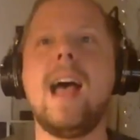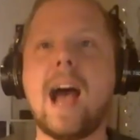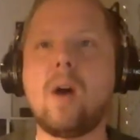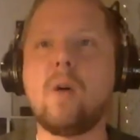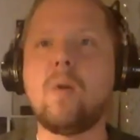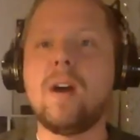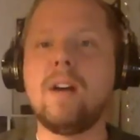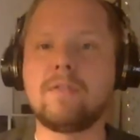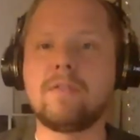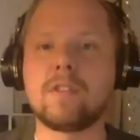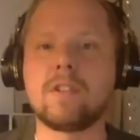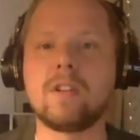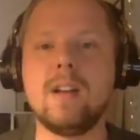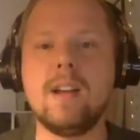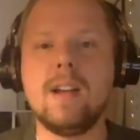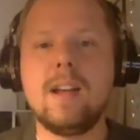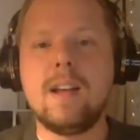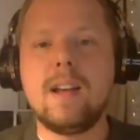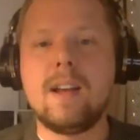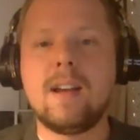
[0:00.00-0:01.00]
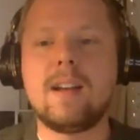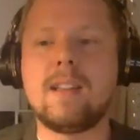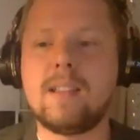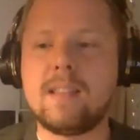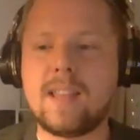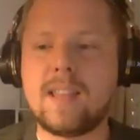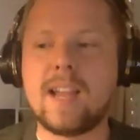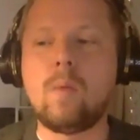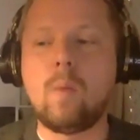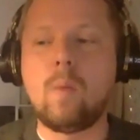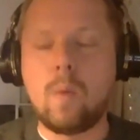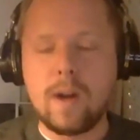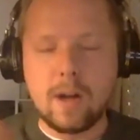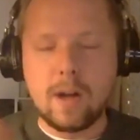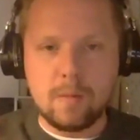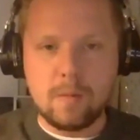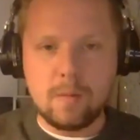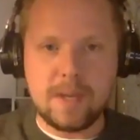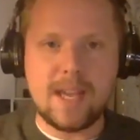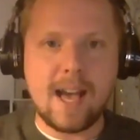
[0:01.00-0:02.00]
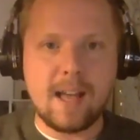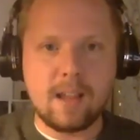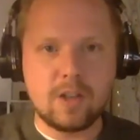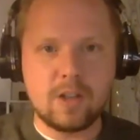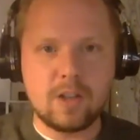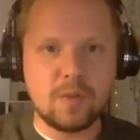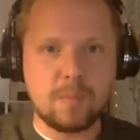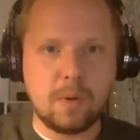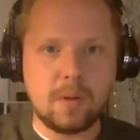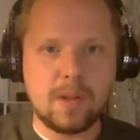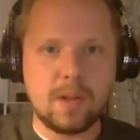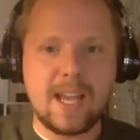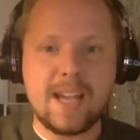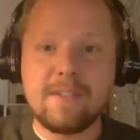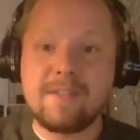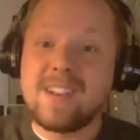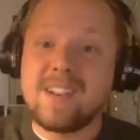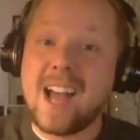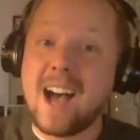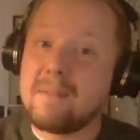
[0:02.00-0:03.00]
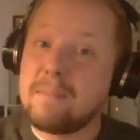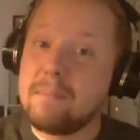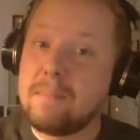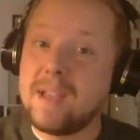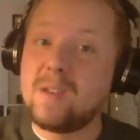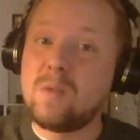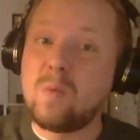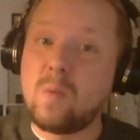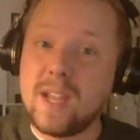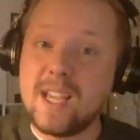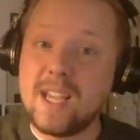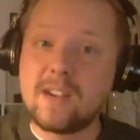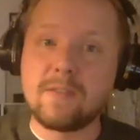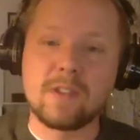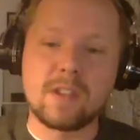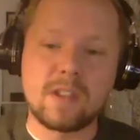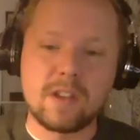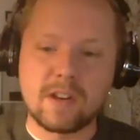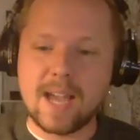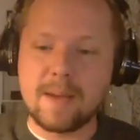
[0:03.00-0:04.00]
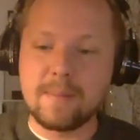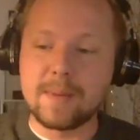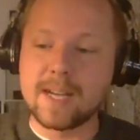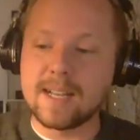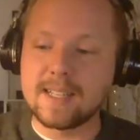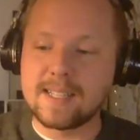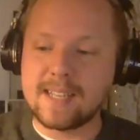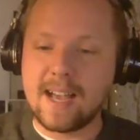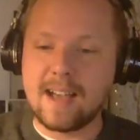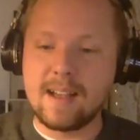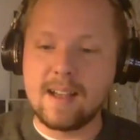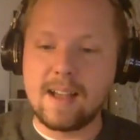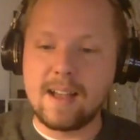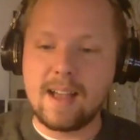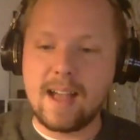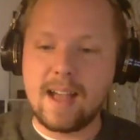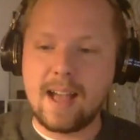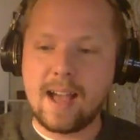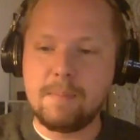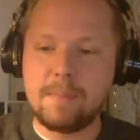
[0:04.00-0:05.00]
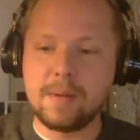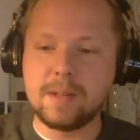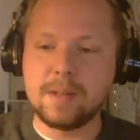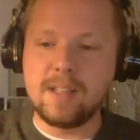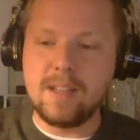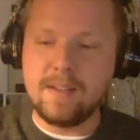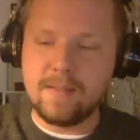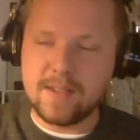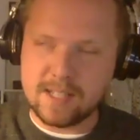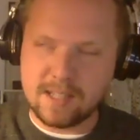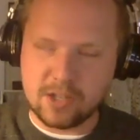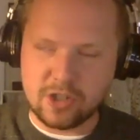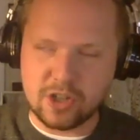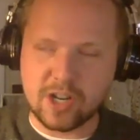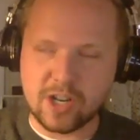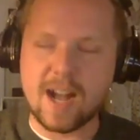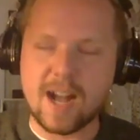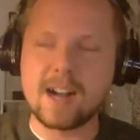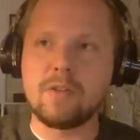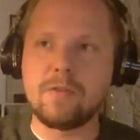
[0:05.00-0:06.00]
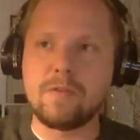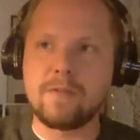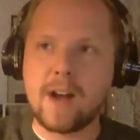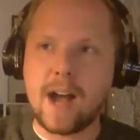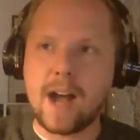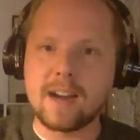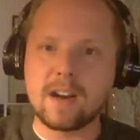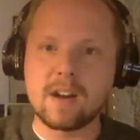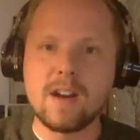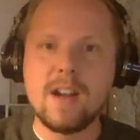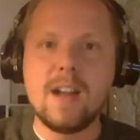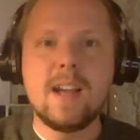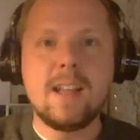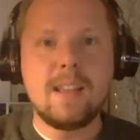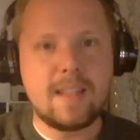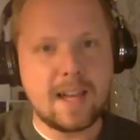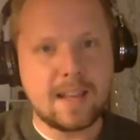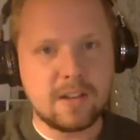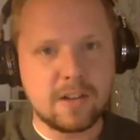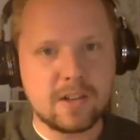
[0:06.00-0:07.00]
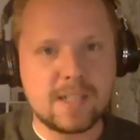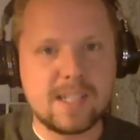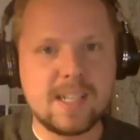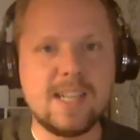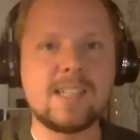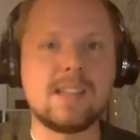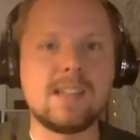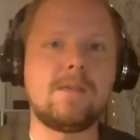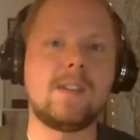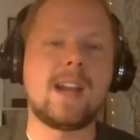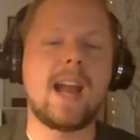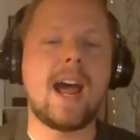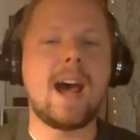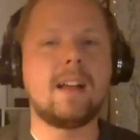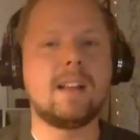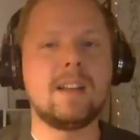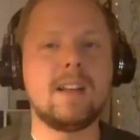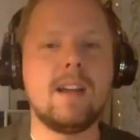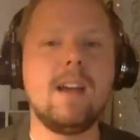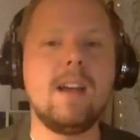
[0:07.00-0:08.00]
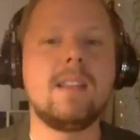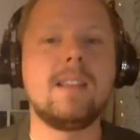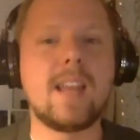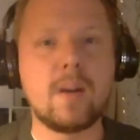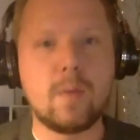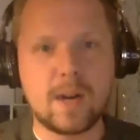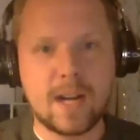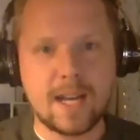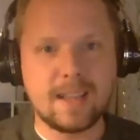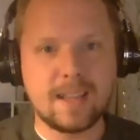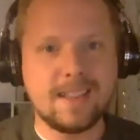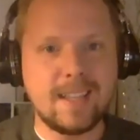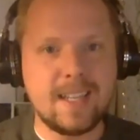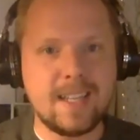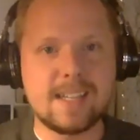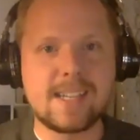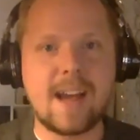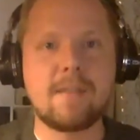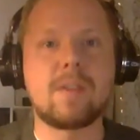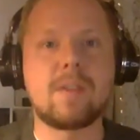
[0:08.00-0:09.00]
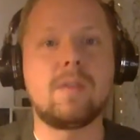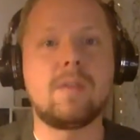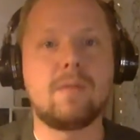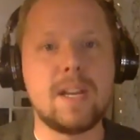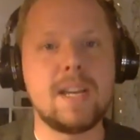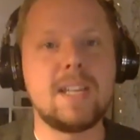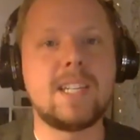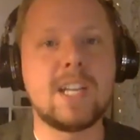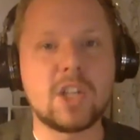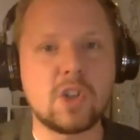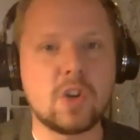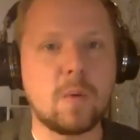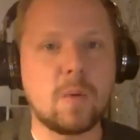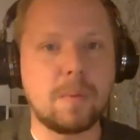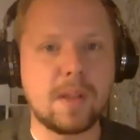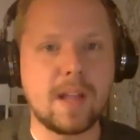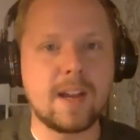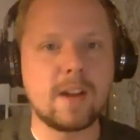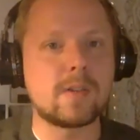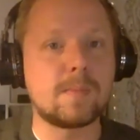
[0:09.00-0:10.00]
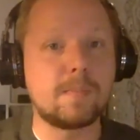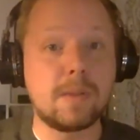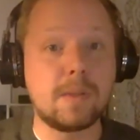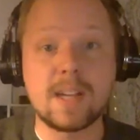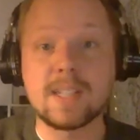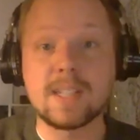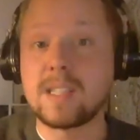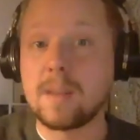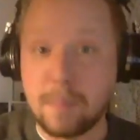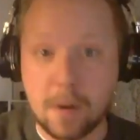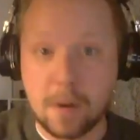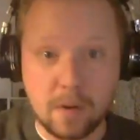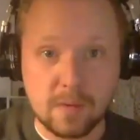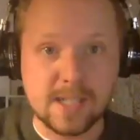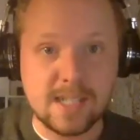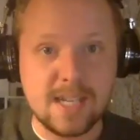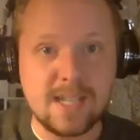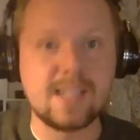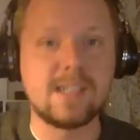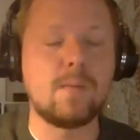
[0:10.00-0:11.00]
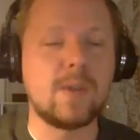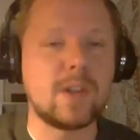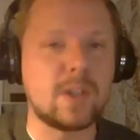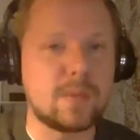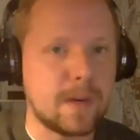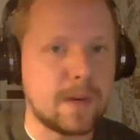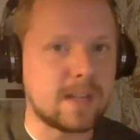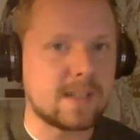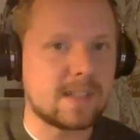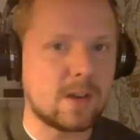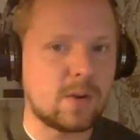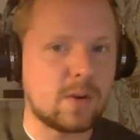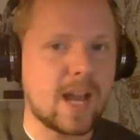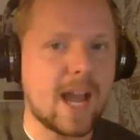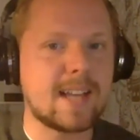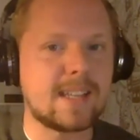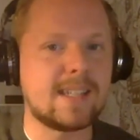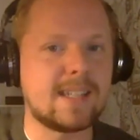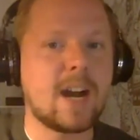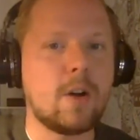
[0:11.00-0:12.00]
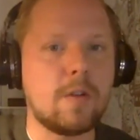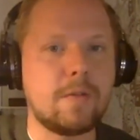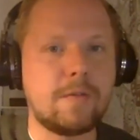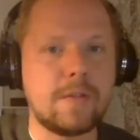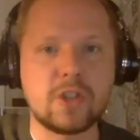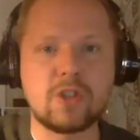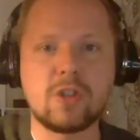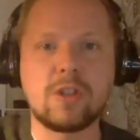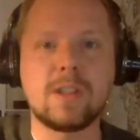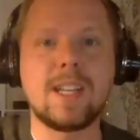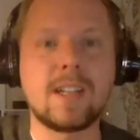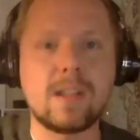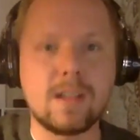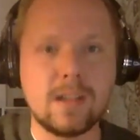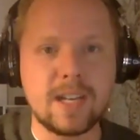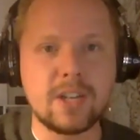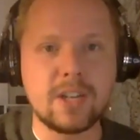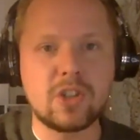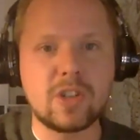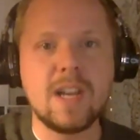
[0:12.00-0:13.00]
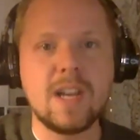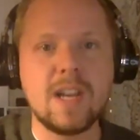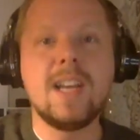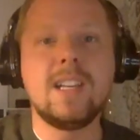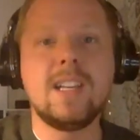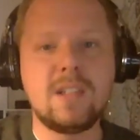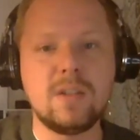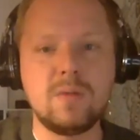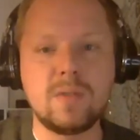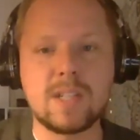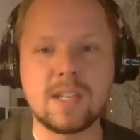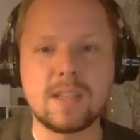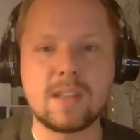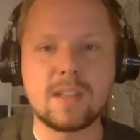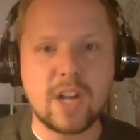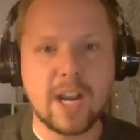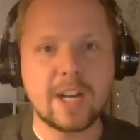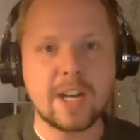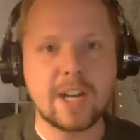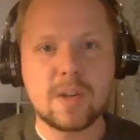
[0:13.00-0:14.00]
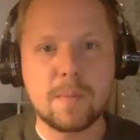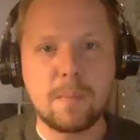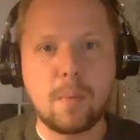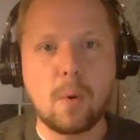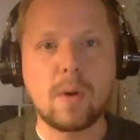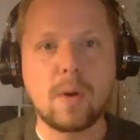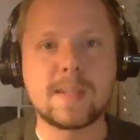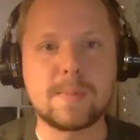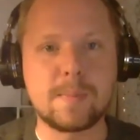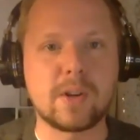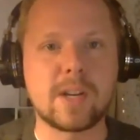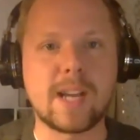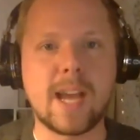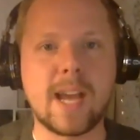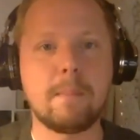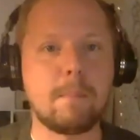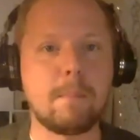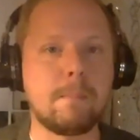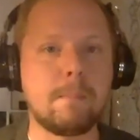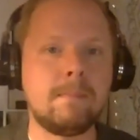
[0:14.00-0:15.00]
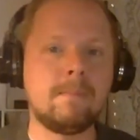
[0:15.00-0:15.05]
However, they will be eligible, if not midweek, for their game against, I believe it's the Chicago Fire, then their season finale. They would at least have three additional players plus the postseason, which Minnesota has now officially clinched due to the change to points per game.